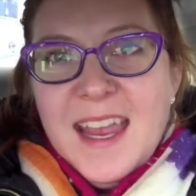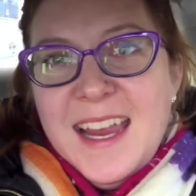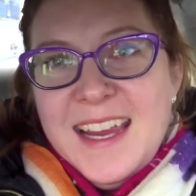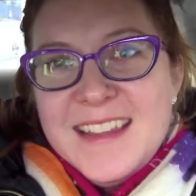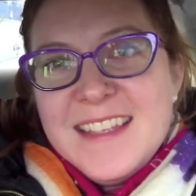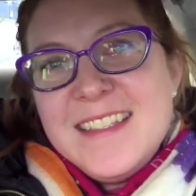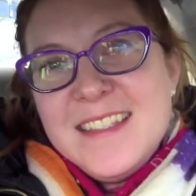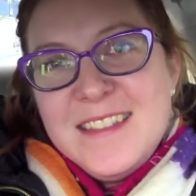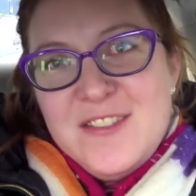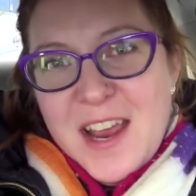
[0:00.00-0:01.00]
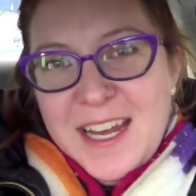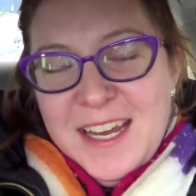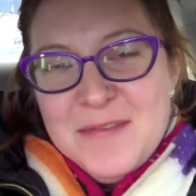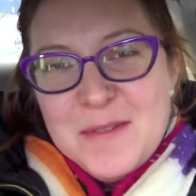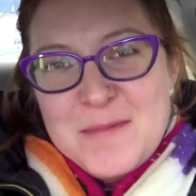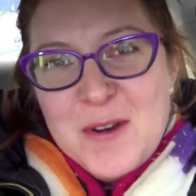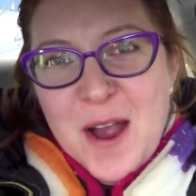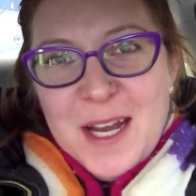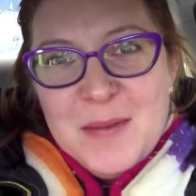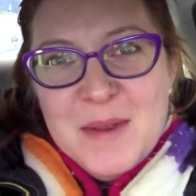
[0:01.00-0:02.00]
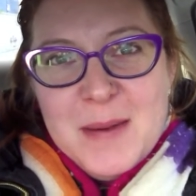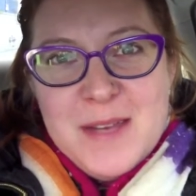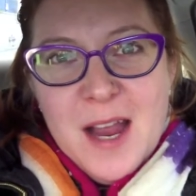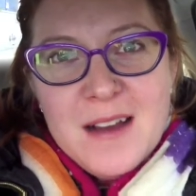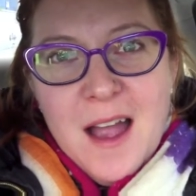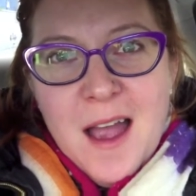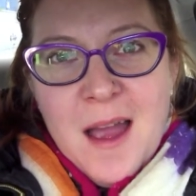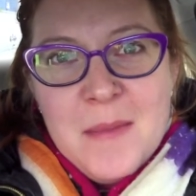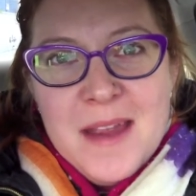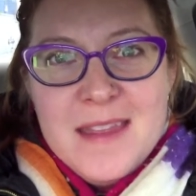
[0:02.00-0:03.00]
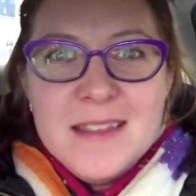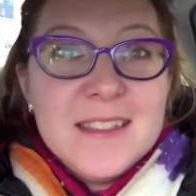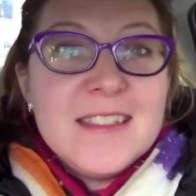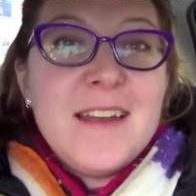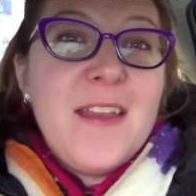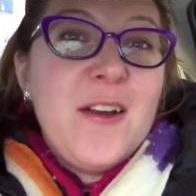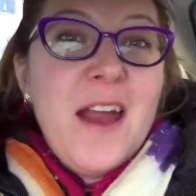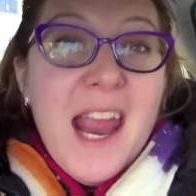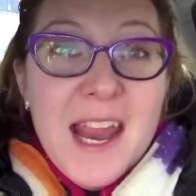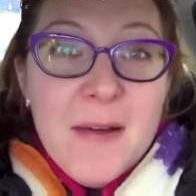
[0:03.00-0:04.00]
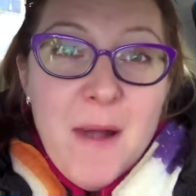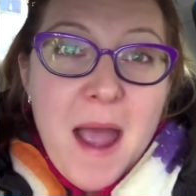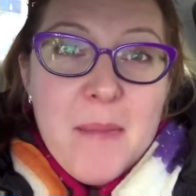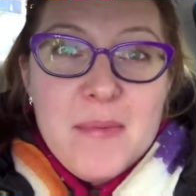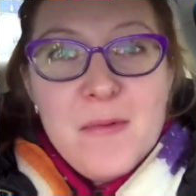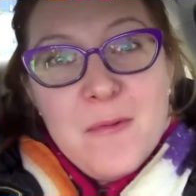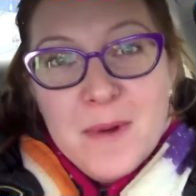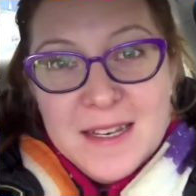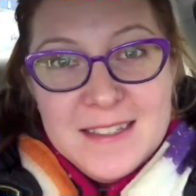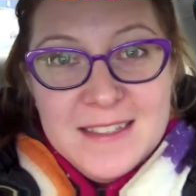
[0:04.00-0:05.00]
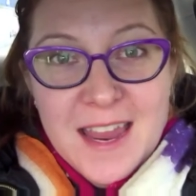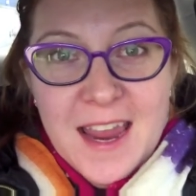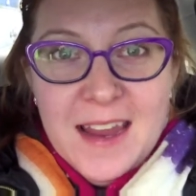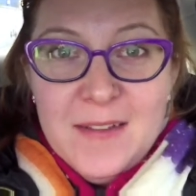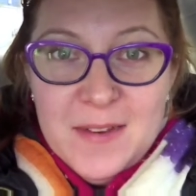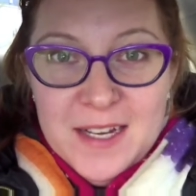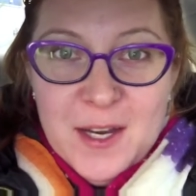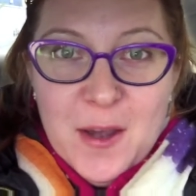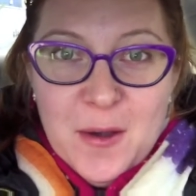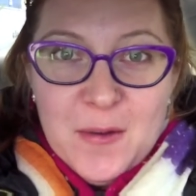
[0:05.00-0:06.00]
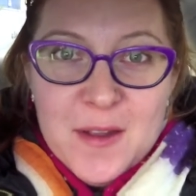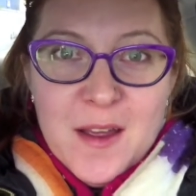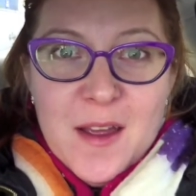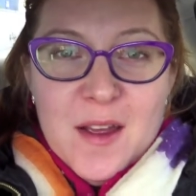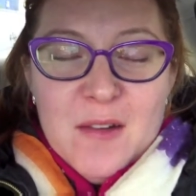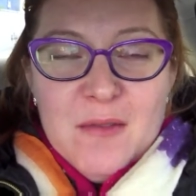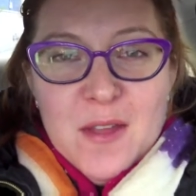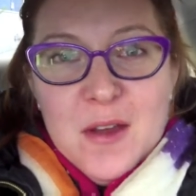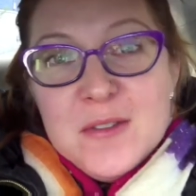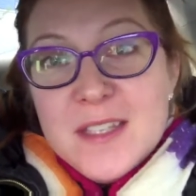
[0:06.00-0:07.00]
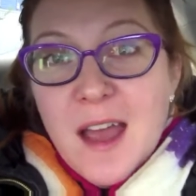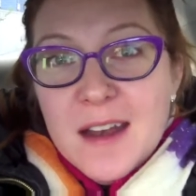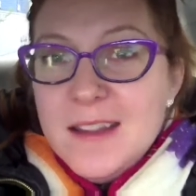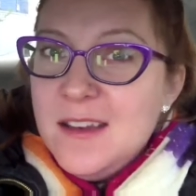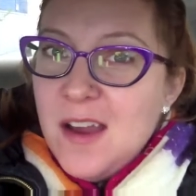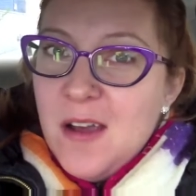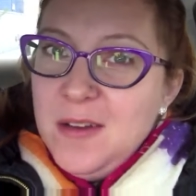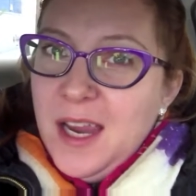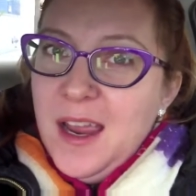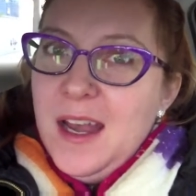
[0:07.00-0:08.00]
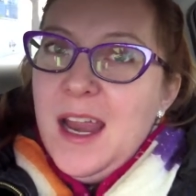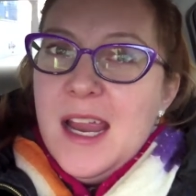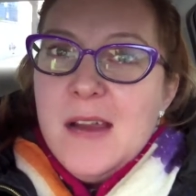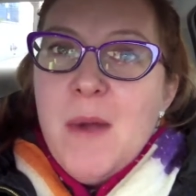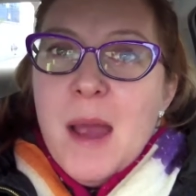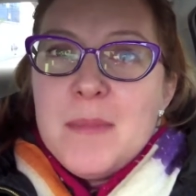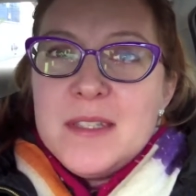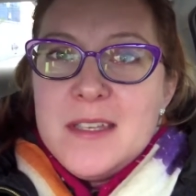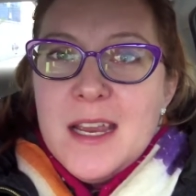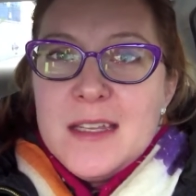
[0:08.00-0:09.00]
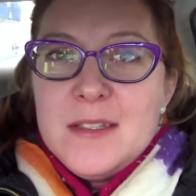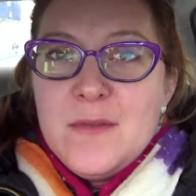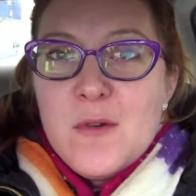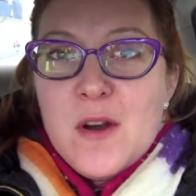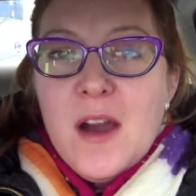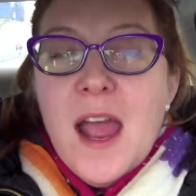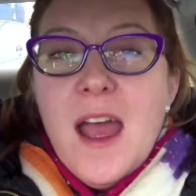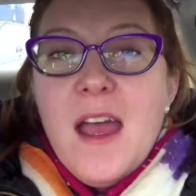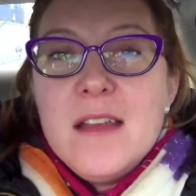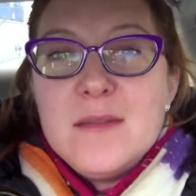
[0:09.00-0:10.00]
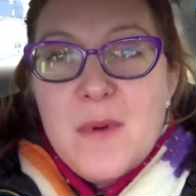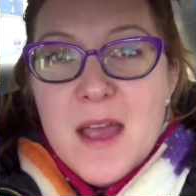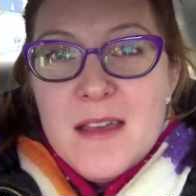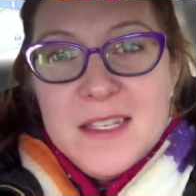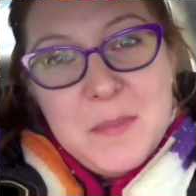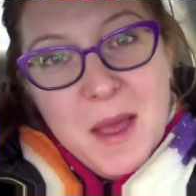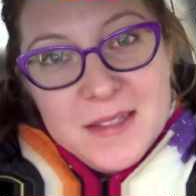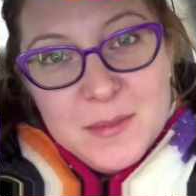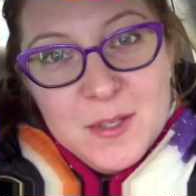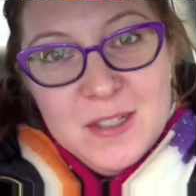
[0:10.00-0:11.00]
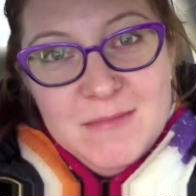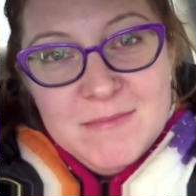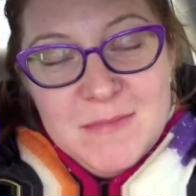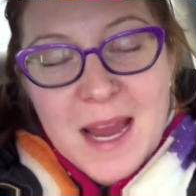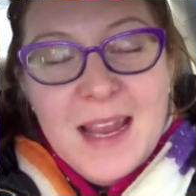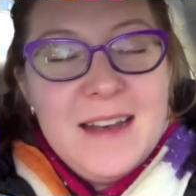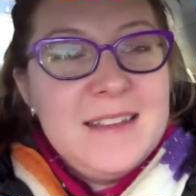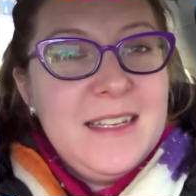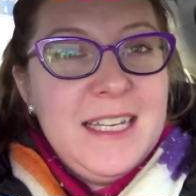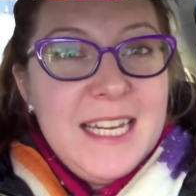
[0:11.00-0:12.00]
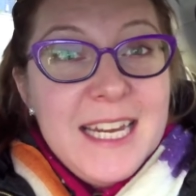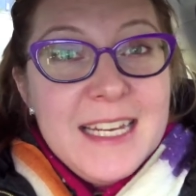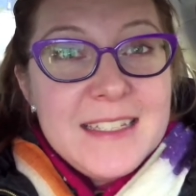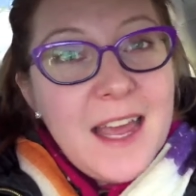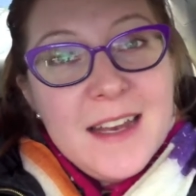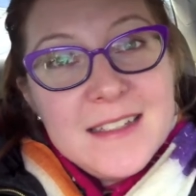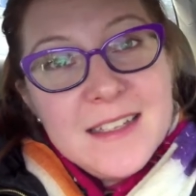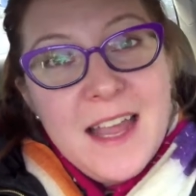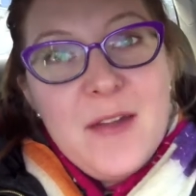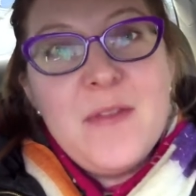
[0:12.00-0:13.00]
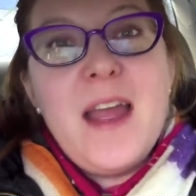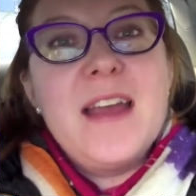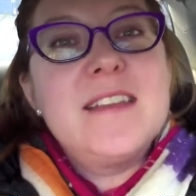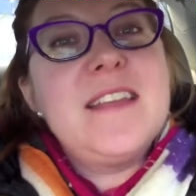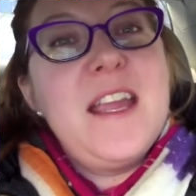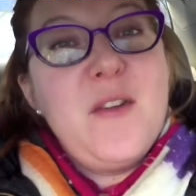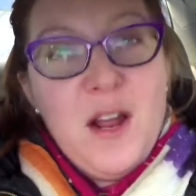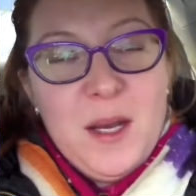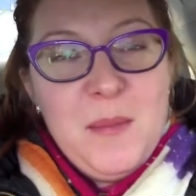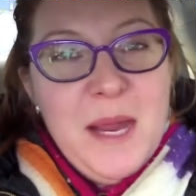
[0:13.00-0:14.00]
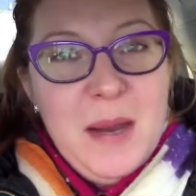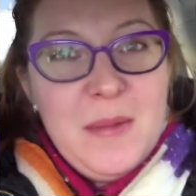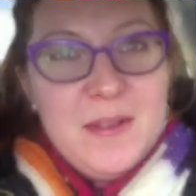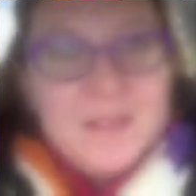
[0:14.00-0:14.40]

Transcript: Hey, this is Jenny from chronicbabe.com, and this is another AWAP Wednesday video. For those not in the know yet, AWAP stands for As Well As Possible, and it's a key tenet to life as a chronic babe.